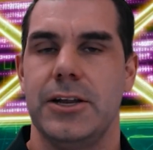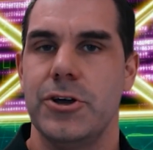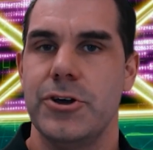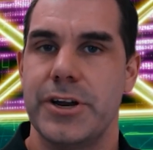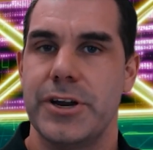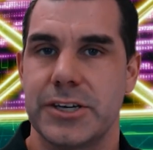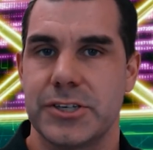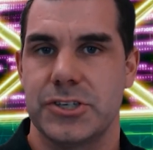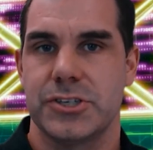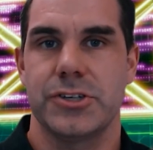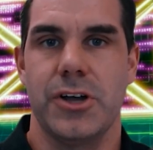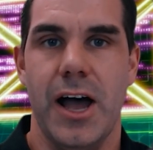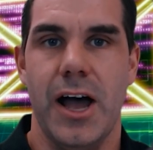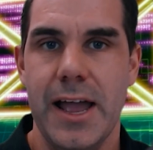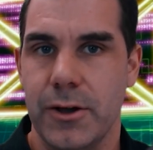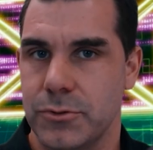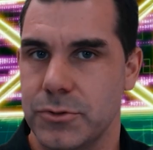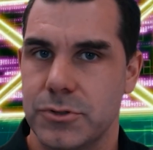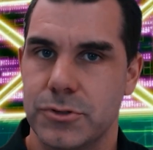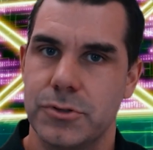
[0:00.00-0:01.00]
learning
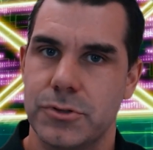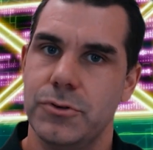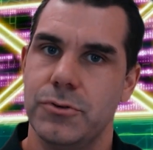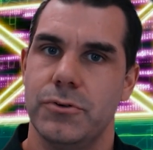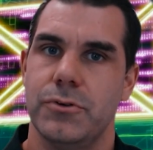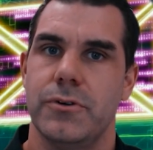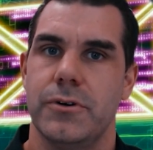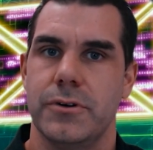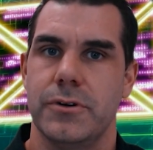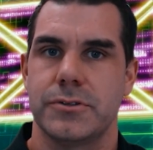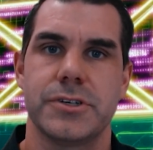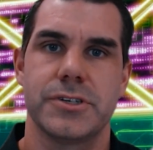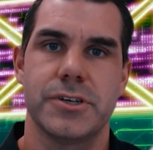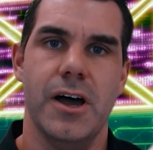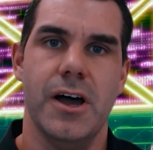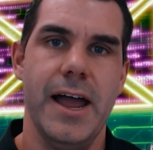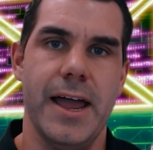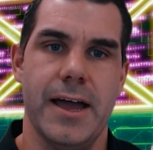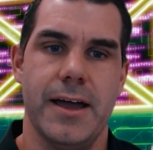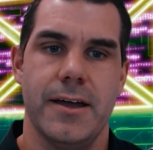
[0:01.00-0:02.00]
styles to your
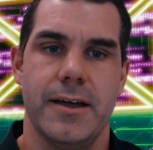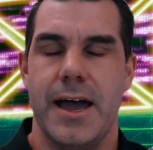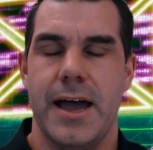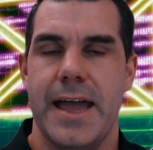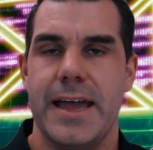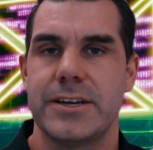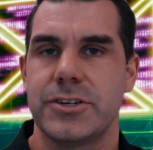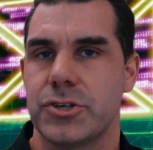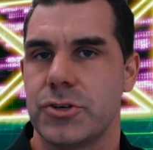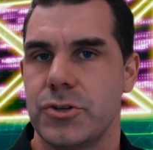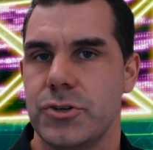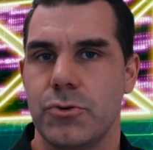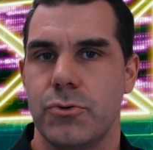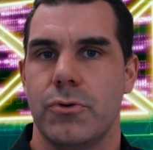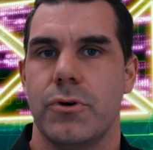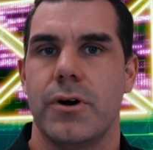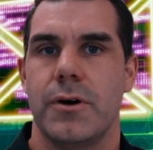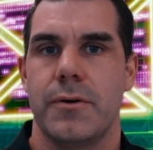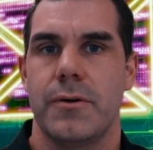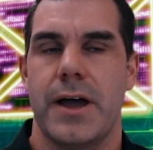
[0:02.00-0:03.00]
desire uh, and to
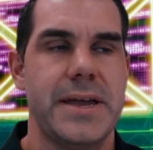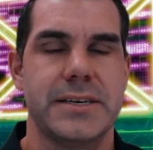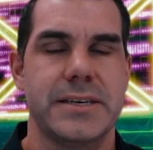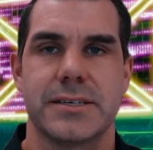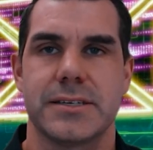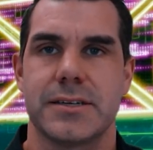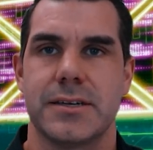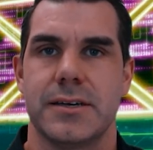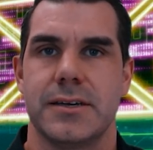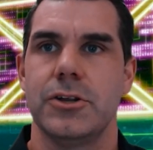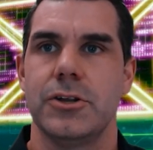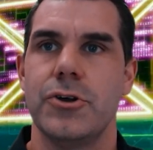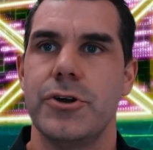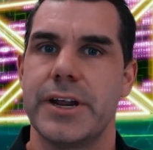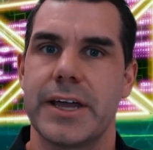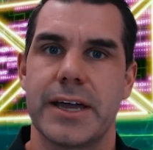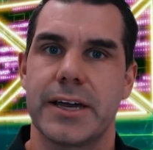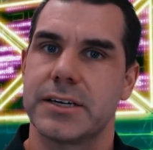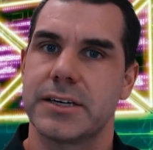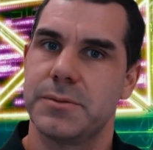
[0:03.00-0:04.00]
your best
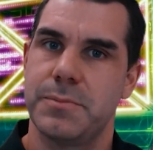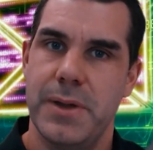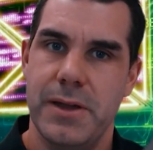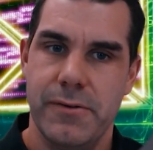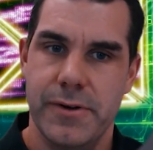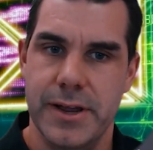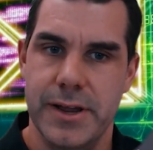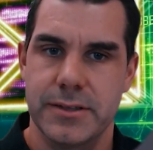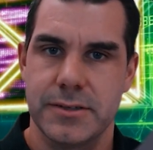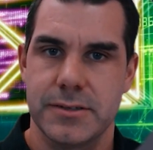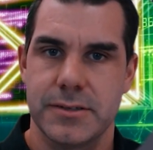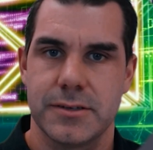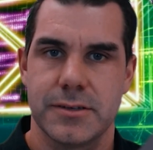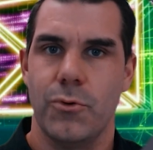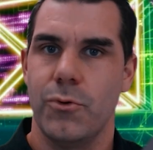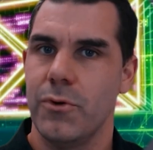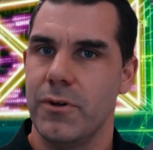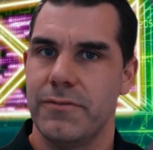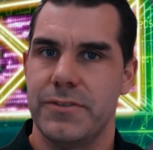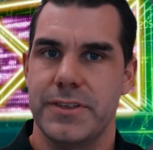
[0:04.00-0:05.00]
learning experience.
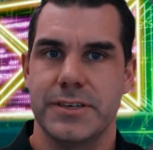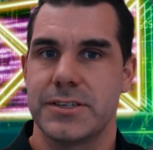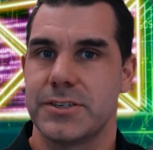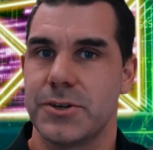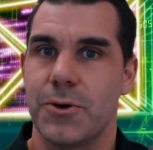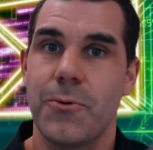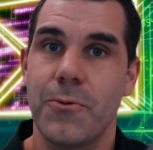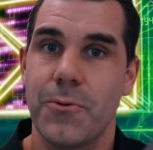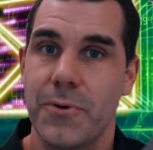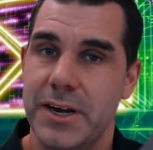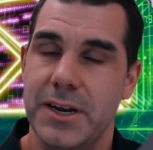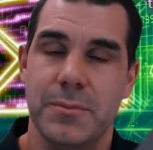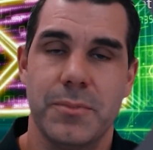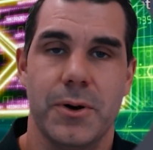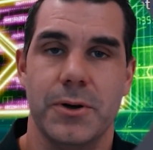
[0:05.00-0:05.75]
All of this is already